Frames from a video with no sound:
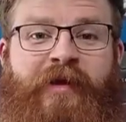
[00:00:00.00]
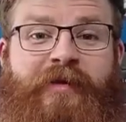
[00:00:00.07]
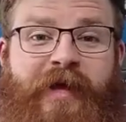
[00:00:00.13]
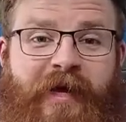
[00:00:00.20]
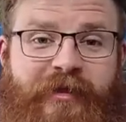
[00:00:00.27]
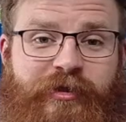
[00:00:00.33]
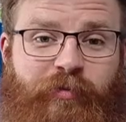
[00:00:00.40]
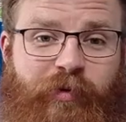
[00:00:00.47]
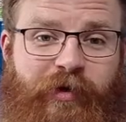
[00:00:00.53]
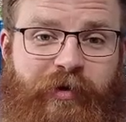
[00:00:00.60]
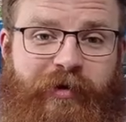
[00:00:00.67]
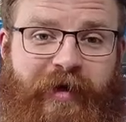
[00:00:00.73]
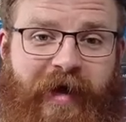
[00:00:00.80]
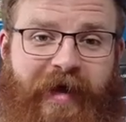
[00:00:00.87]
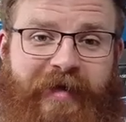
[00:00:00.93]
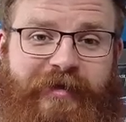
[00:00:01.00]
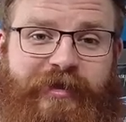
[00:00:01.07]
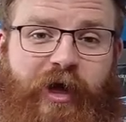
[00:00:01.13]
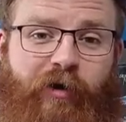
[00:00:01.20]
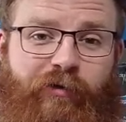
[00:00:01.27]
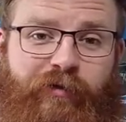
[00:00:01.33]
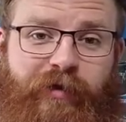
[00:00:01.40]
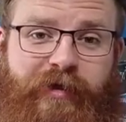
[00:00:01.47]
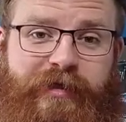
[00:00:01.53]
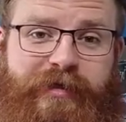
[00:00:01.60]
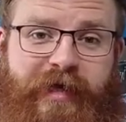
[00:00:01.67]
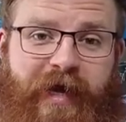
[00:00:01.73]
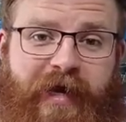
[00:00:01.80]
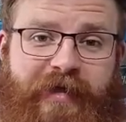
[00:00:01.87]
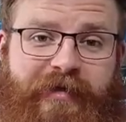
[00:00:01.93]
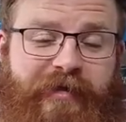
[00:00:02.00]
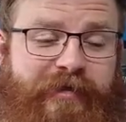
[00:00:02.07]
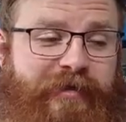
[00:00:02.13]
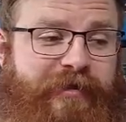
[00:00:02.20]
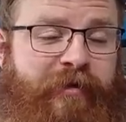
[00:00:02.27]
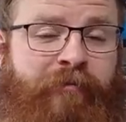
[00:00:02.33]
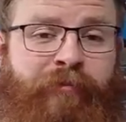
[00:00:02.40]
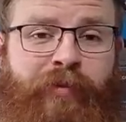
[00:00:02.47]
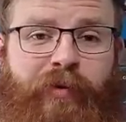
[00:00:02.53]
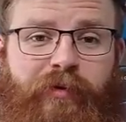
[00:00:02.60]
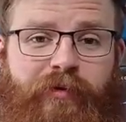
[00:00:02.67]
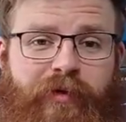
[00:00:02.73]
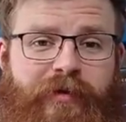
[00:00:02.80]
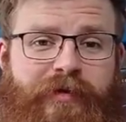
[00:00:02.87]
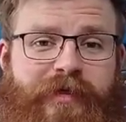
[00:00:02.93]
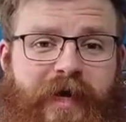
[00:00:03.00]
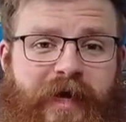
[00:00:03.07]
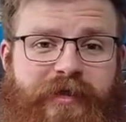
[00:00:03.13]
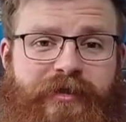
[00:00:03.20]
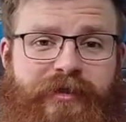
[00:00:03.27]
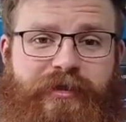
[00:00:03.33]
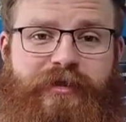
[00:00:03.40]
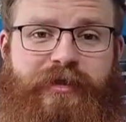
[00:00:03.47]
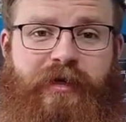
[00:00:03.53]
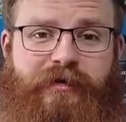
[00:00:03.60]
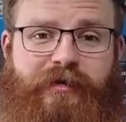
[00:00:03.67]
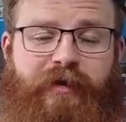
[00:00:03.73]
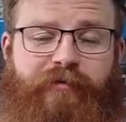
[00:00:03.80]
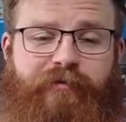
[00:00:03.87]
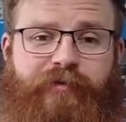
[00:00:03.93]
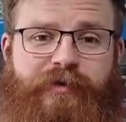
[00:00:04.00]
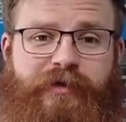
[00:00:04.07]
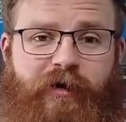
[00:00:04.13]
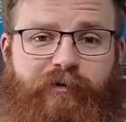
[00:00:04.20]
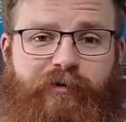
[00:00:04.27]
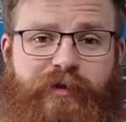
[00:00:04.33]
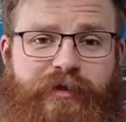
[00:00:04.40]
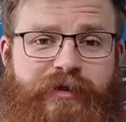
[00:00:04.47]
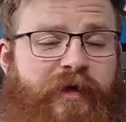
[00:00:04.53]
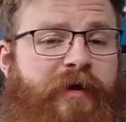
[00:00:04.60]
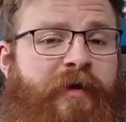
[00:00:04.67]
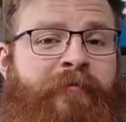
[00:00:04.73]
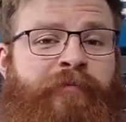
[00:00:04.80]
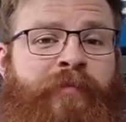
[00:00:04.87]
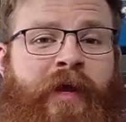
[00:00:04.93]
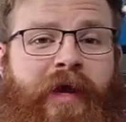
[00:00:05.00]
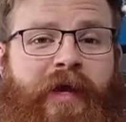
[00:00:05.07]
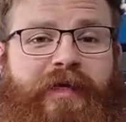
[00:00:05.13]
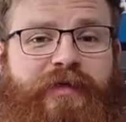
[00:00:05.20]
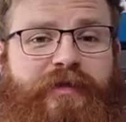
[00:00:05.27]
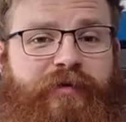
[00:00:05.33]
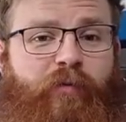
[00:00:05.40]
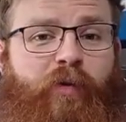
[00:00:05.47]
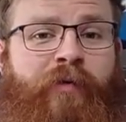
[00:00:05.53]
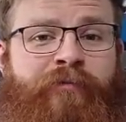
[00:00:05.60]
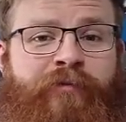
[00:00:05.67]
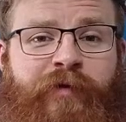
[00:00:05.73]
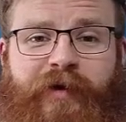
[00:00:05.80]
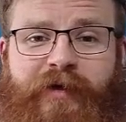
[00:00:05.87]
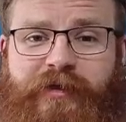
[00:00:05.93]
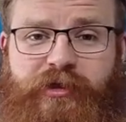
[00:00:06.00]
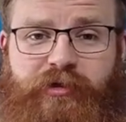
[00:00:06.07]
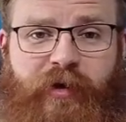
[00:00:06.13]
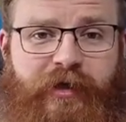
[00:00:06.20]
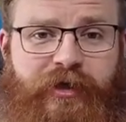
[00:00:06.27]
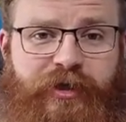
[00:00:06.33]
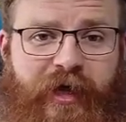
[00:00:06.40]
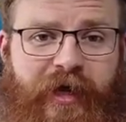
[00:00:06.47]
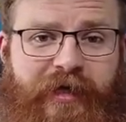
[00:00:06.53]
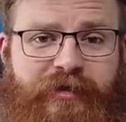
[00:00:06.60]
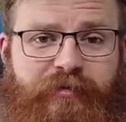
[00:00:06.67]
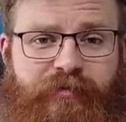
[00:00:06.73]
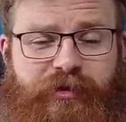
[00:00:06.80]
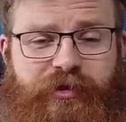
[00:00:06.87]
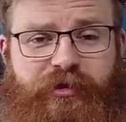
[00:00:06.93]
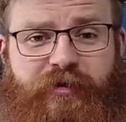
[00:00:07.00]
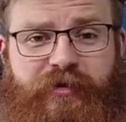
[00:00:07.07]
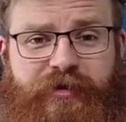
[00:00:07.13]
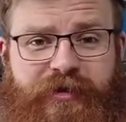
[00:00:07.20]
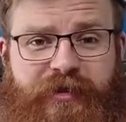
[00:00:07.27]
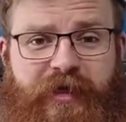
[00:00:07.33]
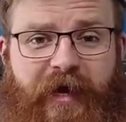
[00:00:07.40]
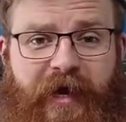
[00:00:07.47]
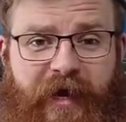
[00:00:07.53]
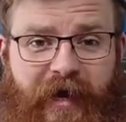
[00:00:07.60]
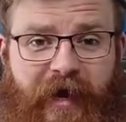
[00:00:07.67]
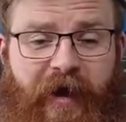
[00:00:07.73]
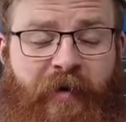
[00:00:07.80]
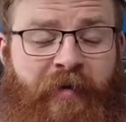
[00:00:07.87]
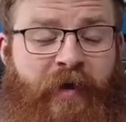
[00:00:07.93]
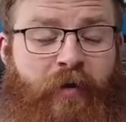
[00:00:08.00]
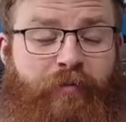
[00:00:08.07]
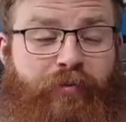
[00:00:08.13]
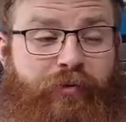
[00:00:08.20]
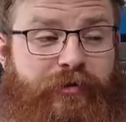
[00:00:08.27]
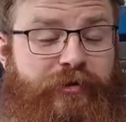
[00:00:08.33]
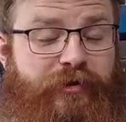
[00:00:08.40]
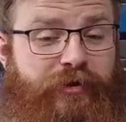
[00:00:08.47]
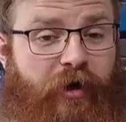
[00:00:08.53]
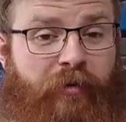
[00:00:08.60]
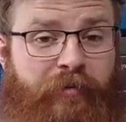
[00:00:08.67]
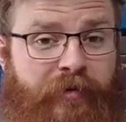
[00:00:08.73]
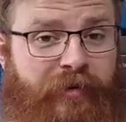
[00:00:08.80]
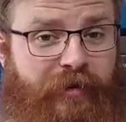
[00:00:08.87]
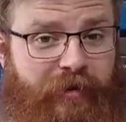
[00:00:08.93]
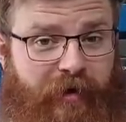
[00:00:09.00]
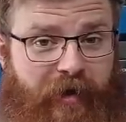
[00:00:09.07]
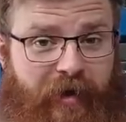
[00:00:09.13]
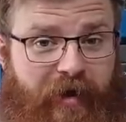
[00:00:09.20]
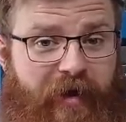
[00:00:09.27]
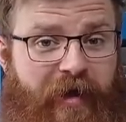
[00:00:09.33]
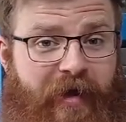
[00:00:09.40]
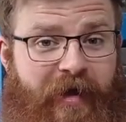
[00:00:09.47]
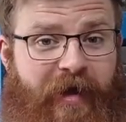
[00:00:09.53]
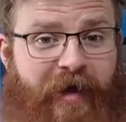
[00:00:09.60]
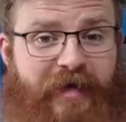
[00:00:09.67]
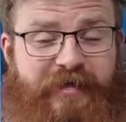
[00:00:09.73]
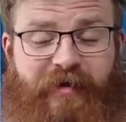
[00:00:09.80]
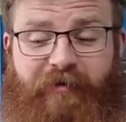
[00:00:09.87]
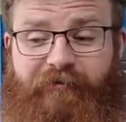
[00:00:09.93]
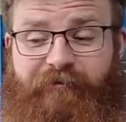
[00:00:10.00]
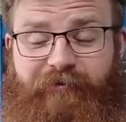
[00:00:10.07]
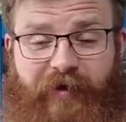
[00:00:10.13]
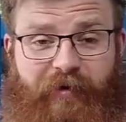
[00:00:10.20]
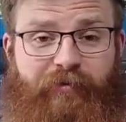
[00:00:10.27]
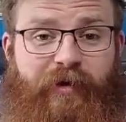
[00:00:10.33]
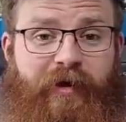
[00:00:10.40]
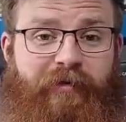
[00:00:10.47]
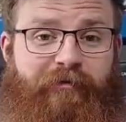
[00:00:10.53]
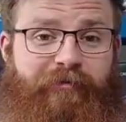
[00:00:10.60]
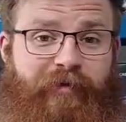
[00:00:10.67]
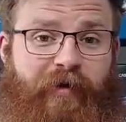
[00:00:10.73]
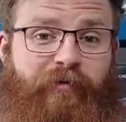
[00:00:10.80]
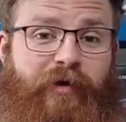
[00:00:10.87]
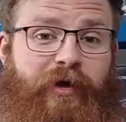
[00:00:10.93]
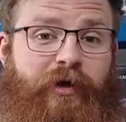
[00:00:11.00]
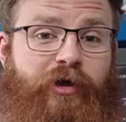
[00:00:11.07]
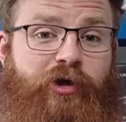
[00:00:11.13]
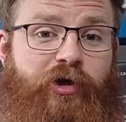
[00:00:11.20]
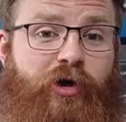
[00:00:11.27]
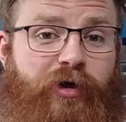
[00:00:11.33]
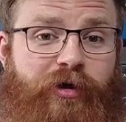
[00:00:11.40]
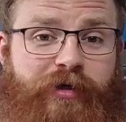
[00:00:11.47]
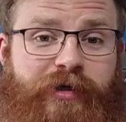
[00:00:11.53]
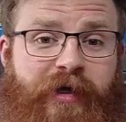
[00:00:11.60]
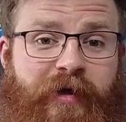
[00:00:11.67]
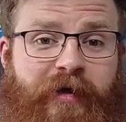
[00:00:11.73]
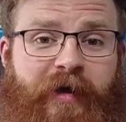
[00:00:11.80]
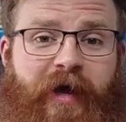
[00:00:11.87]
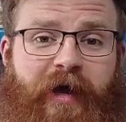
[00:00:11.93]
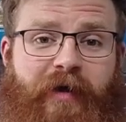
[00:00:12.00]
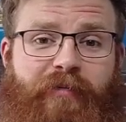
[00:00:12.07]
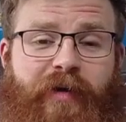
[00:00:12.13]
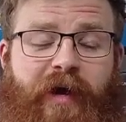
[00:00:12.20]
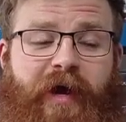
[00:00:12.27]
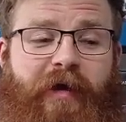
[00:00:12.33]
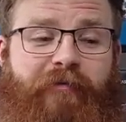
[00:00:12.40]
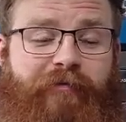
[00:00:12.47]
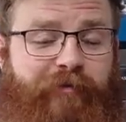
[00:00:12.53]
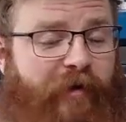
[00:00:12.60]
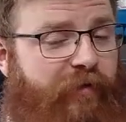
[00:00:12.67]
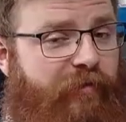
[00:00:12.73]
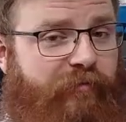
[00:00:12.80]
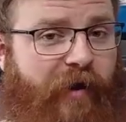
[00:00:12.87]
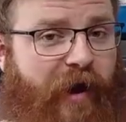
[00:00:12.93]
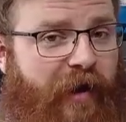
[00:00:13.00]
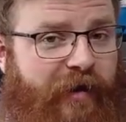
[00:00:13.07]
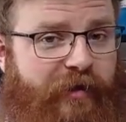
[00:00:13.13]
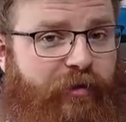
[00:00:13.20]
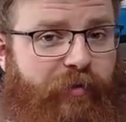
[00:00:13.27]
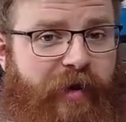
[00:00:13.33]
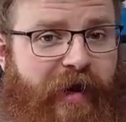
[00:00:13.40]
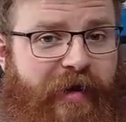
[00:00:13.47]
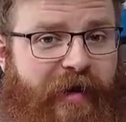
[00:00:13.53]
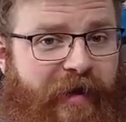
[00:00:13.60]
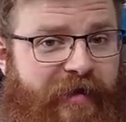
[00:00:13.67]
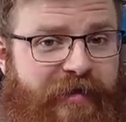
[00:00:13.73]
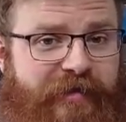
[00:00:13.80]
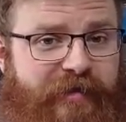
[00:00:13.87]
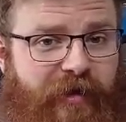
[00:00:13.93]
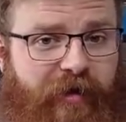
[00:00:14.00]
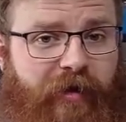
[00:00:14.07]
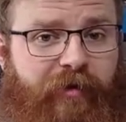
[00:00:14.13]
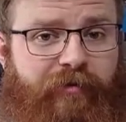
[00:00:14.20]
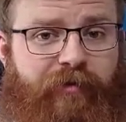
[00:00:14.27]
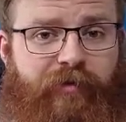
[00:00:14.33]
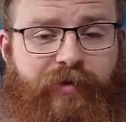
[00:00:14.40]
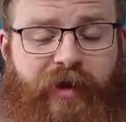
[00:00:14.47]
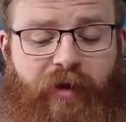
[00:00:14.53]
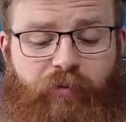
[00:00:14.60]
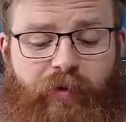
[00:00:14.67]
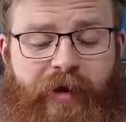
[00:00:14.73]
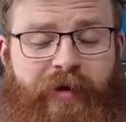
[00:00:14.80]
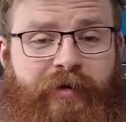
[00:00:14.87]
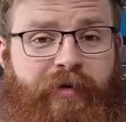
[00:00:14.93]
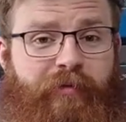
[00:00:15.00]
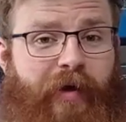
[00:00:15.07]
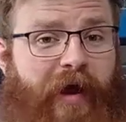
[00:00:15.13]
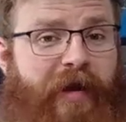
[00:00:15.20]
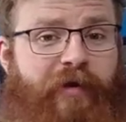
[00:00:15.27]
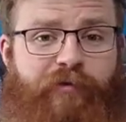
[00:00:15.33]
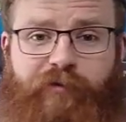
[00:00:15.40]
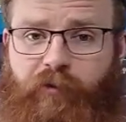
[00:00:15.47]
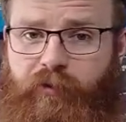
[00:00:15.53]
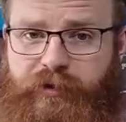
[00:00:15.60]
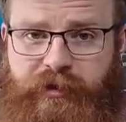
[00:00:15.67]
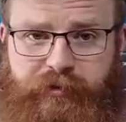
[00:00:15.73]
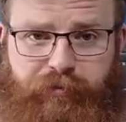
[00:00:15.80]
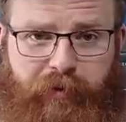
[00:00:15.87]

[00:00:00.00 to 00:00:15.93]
Next we look at toughness, and simple tests are done for toughness. It is the one finger stretch test, which as you can see here predominantly is very very good. Um, very rarely do we get an inner sleeve that when any force is